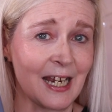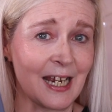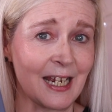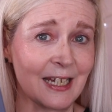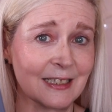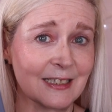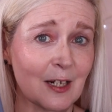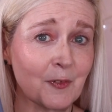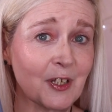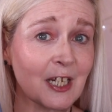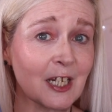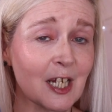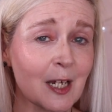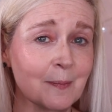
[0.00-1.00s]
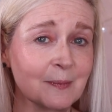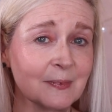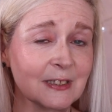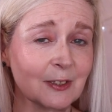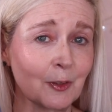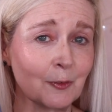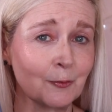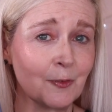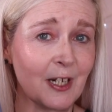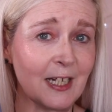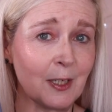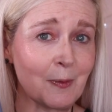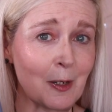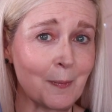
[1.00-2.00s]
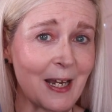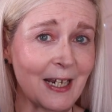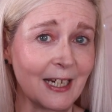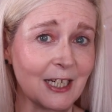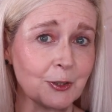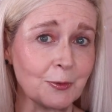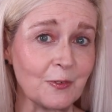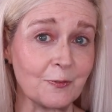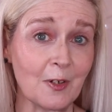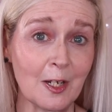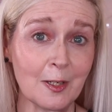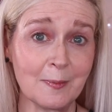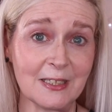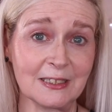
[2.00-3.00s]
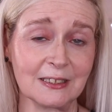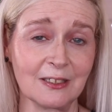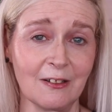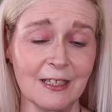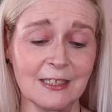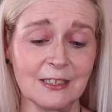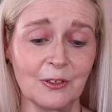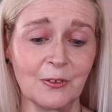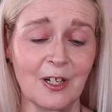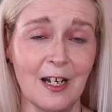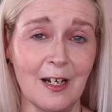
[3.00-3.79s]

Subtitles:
and everything comes really well packaged with foam inside to look